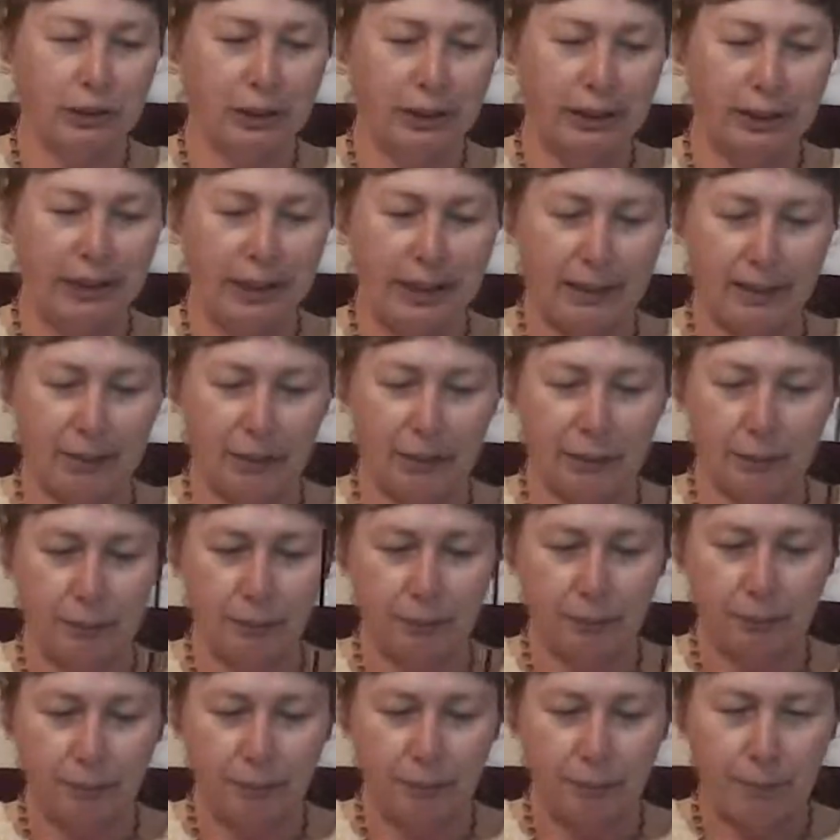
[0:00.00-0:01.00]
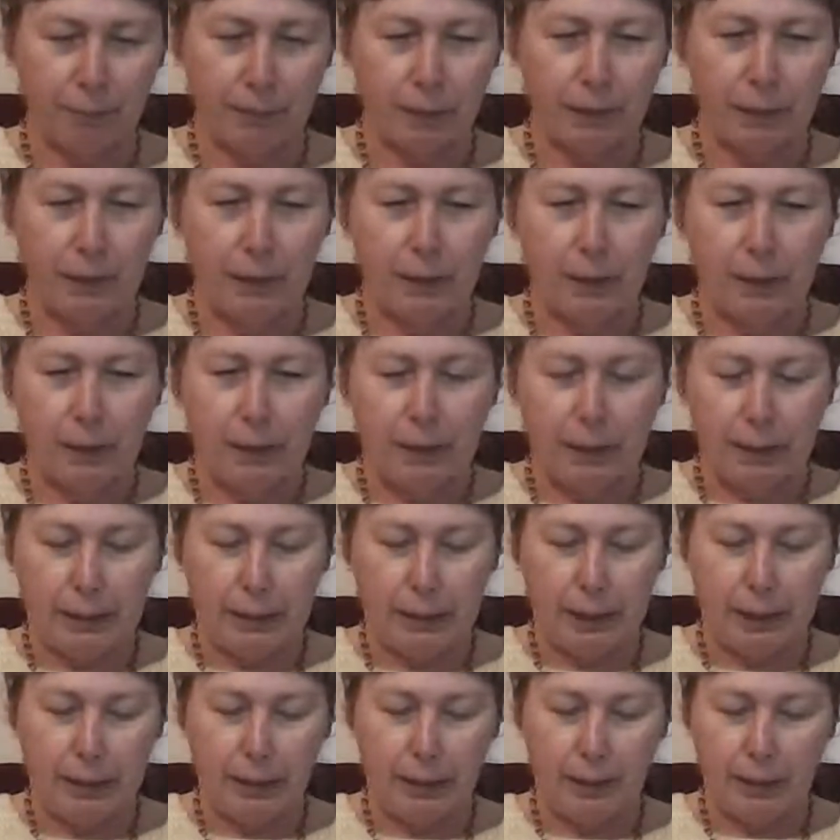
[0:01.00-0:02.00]
getting out.
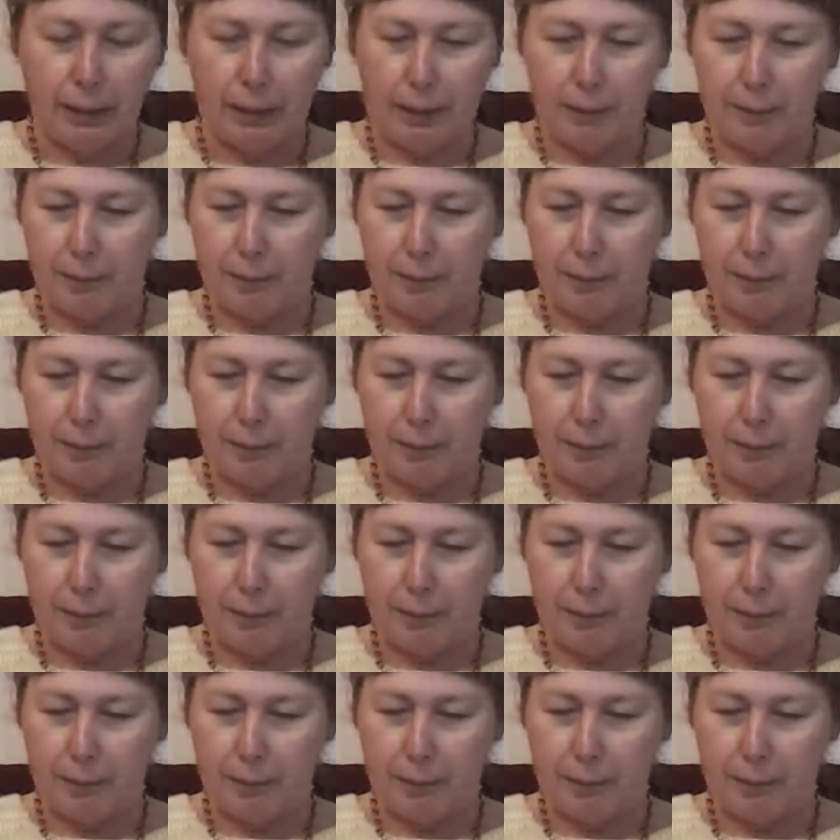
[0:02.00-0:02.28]
Now,